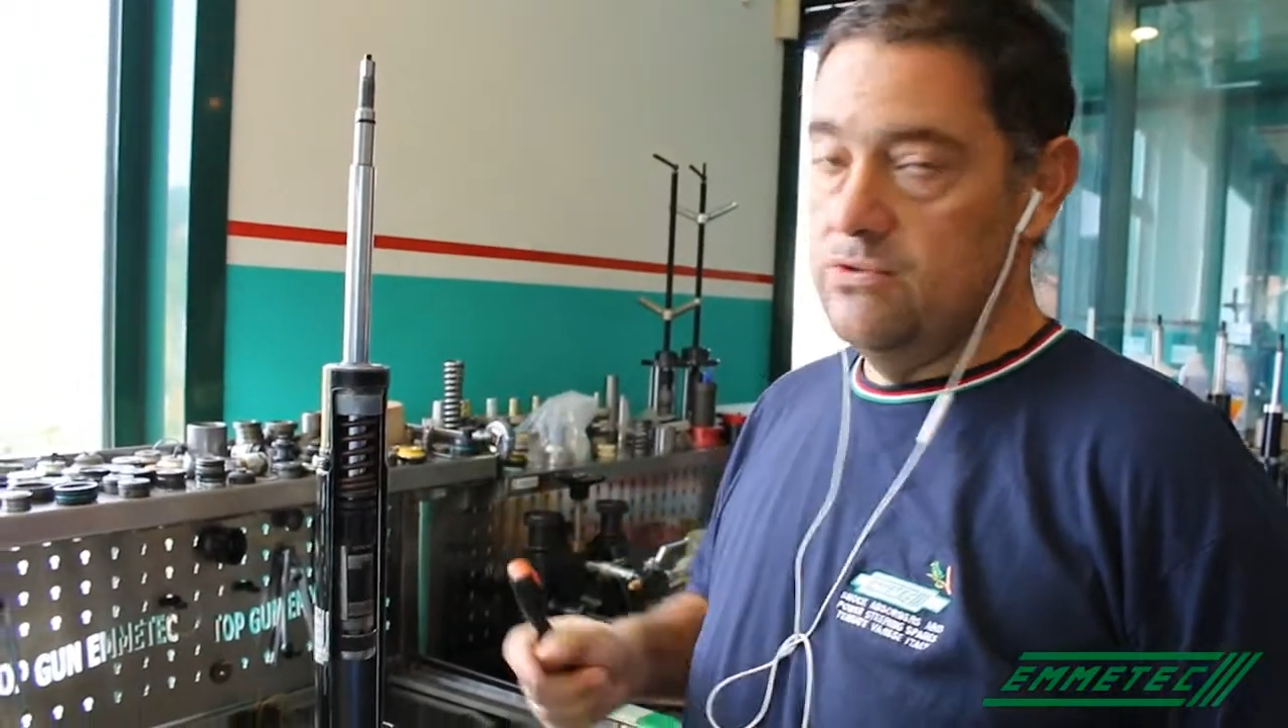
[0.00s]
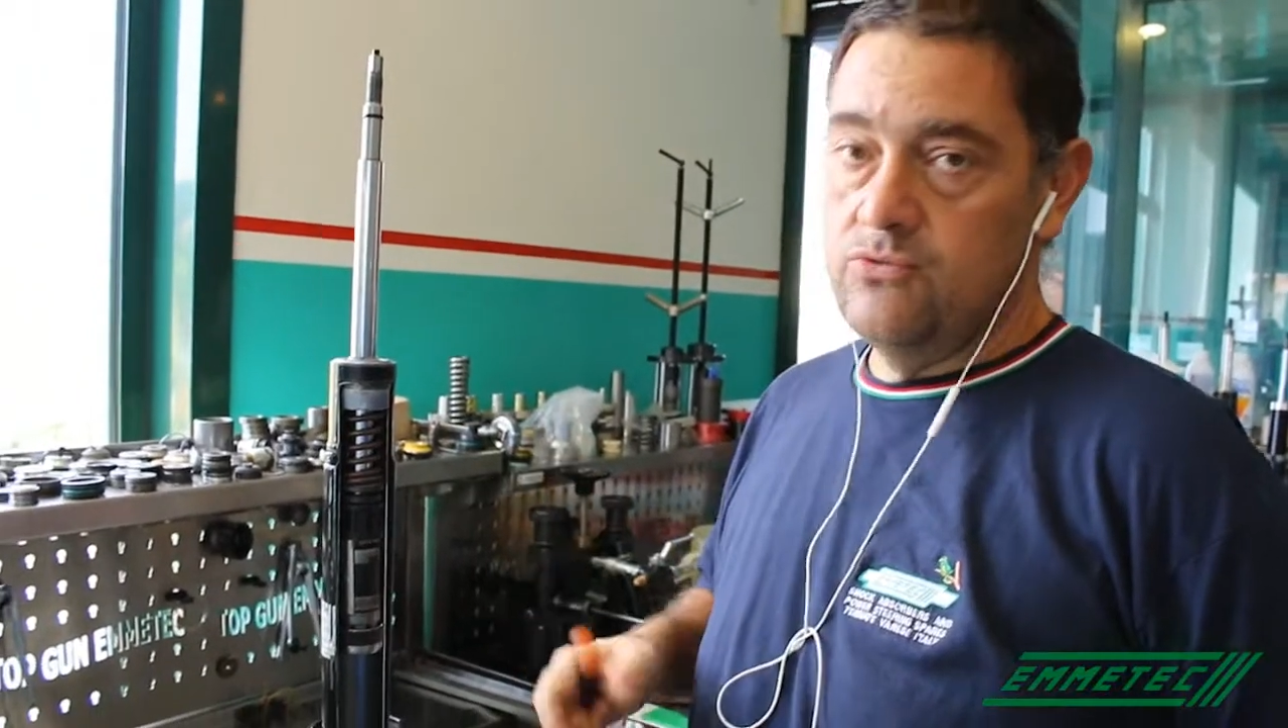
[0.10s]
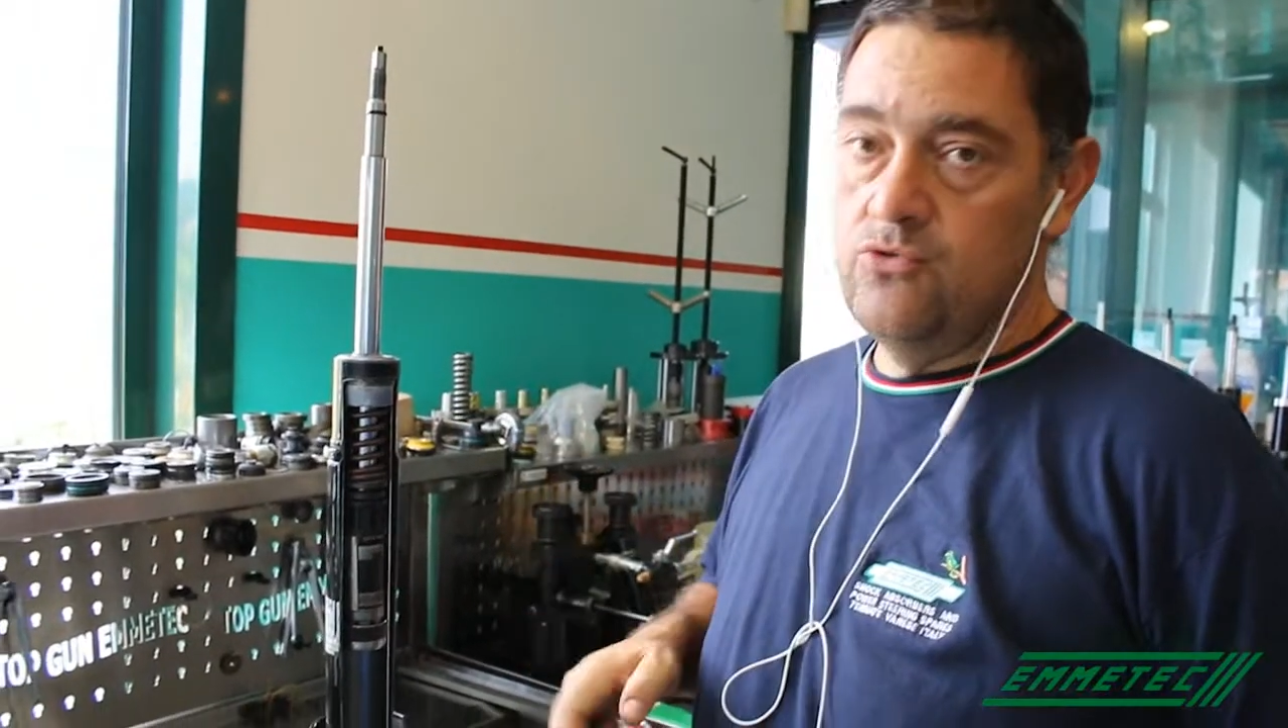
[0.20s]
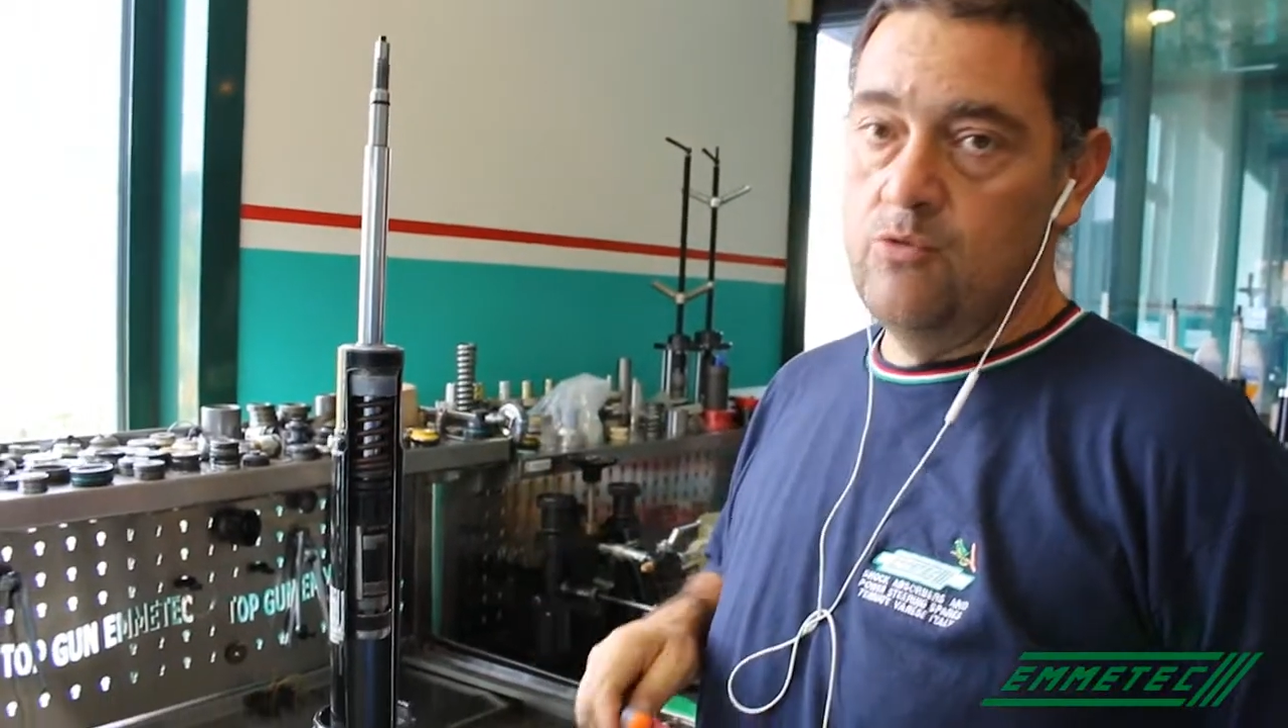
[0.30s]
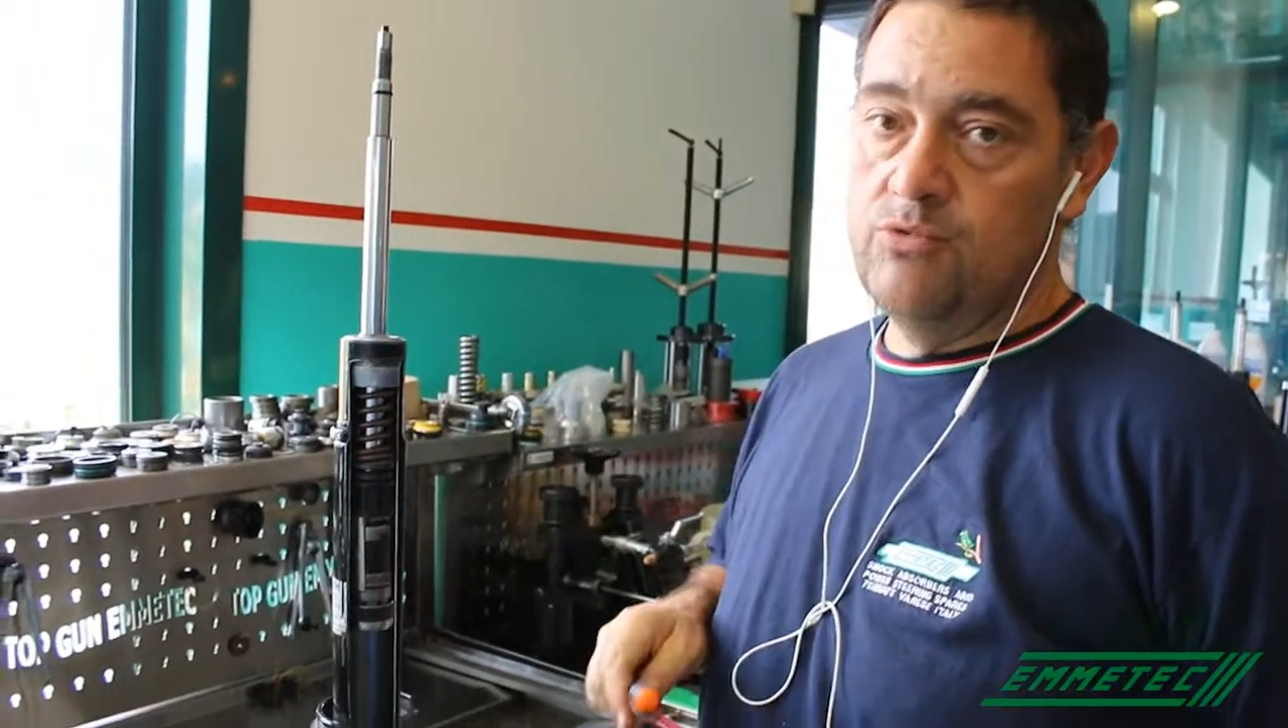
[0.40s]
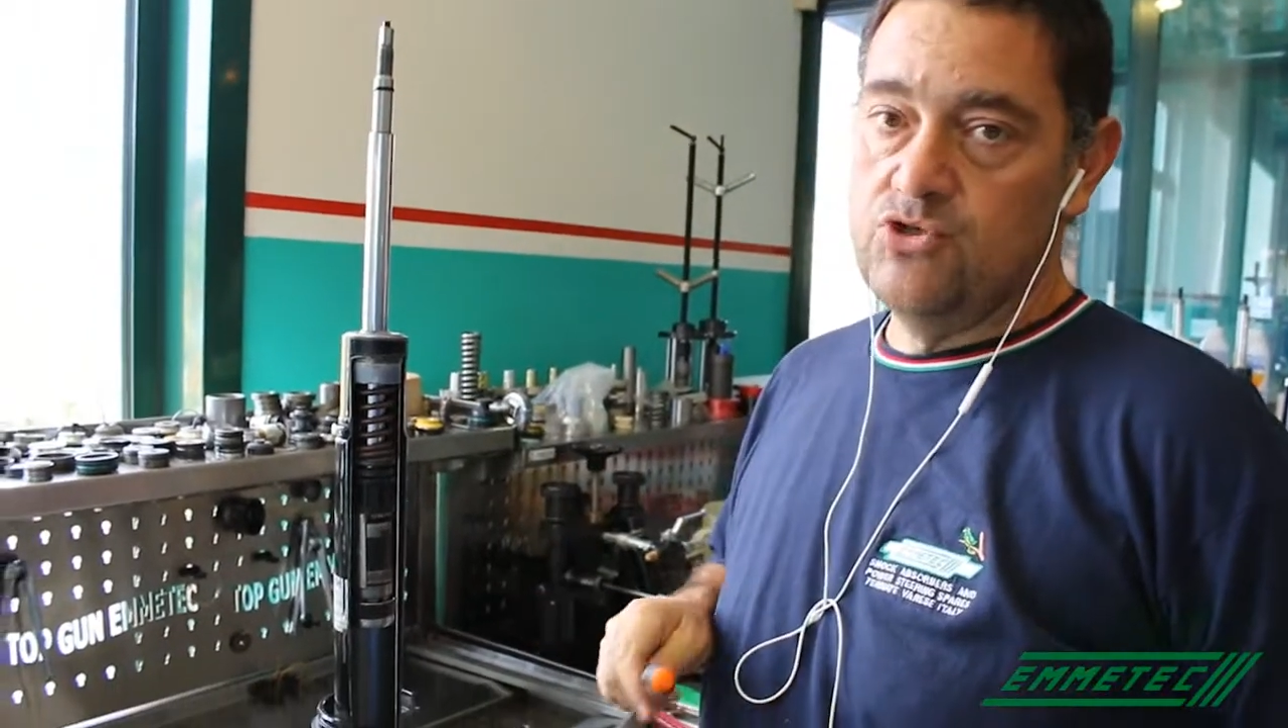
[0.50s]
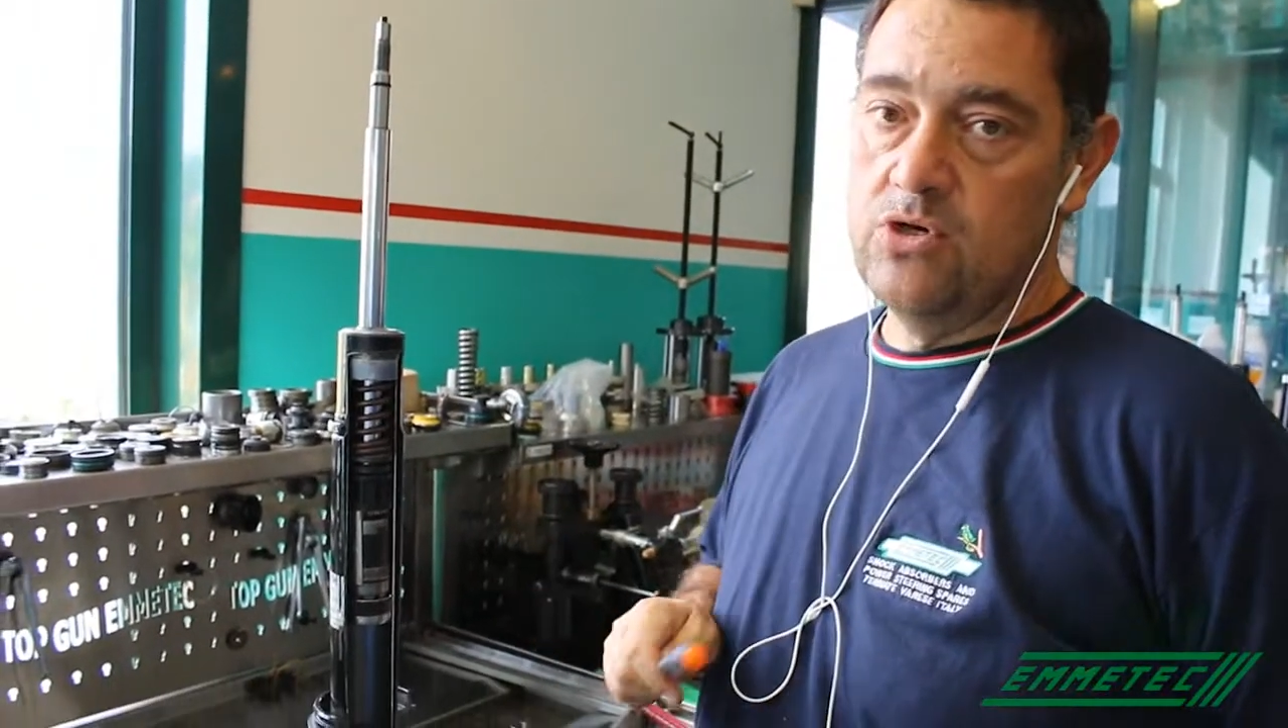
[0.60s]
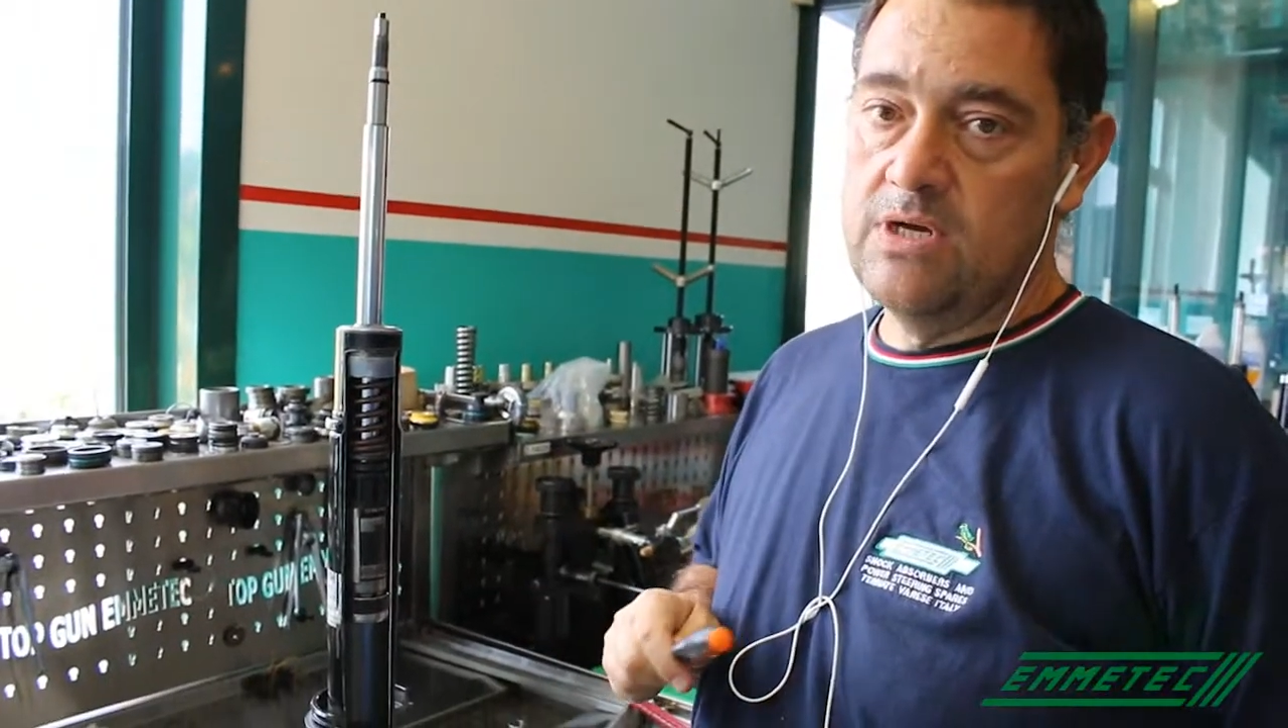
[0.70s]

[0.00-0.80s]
tube shock